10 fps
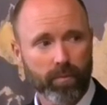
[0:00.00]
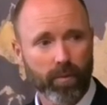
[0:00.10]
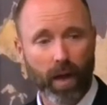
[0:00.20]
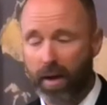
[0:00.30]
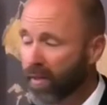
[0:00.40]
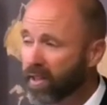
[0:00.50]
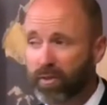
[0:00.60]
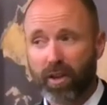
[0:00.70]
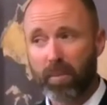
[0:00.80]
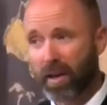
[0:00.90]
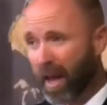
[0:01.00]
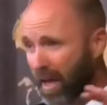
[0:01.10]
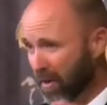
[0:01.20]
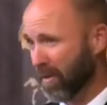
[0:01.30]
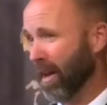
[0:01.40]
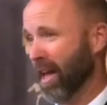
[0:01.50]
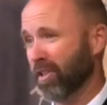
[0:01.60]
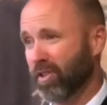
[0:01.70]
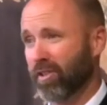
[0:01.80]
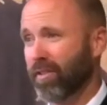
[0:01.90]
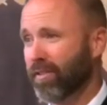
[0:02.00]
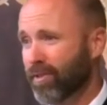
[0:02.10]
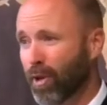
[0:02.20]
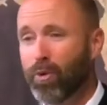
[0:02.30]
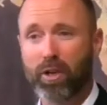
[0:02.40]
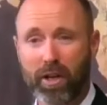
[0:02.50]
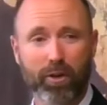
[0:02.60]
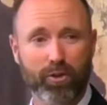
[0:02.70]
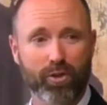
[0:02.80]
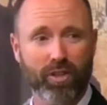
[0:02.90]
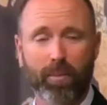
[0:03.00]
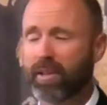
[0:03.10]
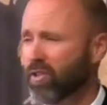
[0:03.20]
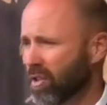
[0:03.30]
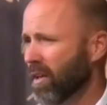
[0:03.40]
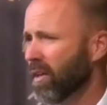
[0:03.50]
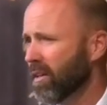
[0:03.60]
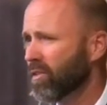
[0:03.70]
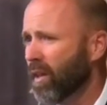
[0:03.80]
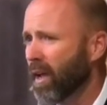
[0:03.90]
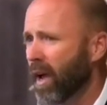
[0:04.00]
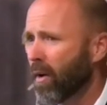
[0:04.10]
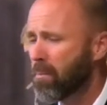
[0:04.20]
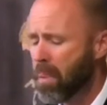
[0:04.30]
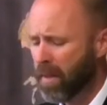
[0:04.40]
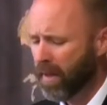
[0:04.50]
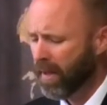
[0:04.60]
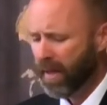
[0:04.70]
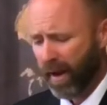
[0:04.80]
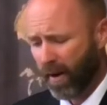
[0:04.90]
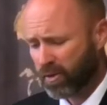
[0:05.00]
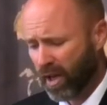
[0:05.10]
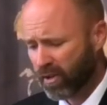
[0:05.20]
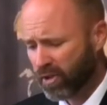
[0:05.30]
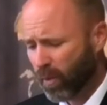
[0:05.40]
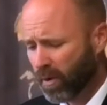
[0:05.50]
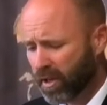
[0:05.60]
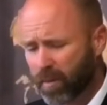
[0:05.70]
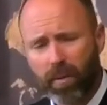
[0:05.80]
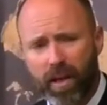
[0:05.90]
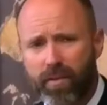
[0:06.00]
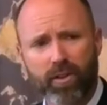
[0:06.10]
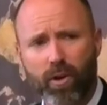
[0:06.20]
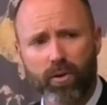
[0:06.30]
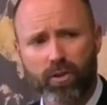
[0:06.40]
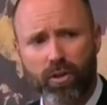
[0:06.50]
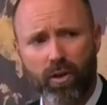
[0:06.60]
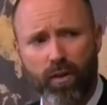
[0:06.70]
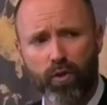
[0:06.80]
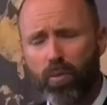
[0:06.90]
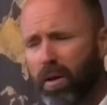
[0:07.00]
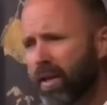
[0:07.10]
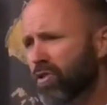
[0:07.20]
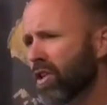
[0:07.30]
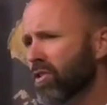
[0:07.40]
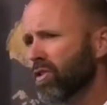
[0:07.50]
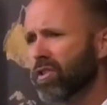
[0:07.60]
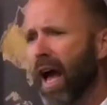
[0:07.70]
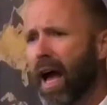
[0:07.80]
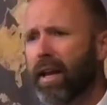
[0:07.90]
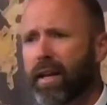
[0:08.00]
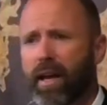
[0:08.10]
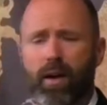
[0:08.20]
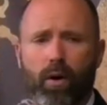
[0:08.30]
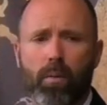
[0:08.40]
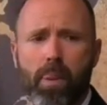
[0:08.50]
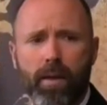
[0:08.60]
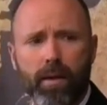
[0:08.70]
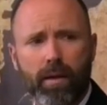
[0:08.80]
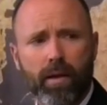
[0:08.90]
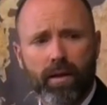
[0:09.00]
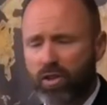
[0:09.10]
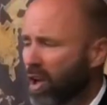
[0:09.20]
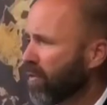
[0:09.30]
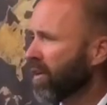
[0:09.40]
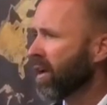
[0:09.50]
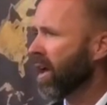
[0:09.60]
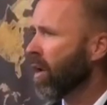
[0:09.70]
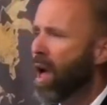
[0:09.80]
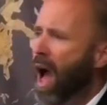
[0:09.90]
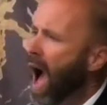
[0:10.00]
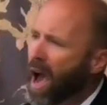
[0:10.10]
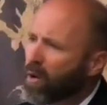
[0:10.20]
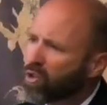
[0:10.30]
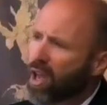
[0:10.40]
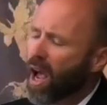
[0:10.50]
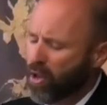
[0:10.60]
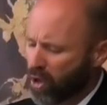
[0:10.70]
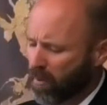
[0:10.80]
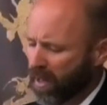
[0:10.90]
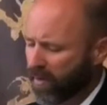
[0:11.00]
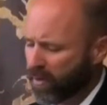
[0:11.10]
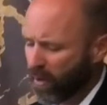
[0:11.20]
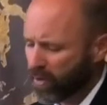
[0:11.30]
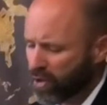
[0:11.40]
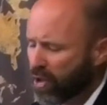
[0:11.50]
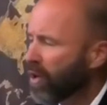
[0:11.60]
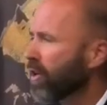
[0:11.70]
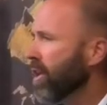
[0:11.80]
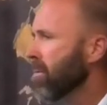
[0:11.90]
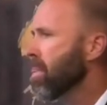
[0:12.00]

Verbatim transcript: A lot of things have come to light over the last two years since I've been studying this thing out. And I don't see how someone can believe in eternal security. If you believe Jesus died in hell, and suffered in hell. I don't see how you can believe in eternal security.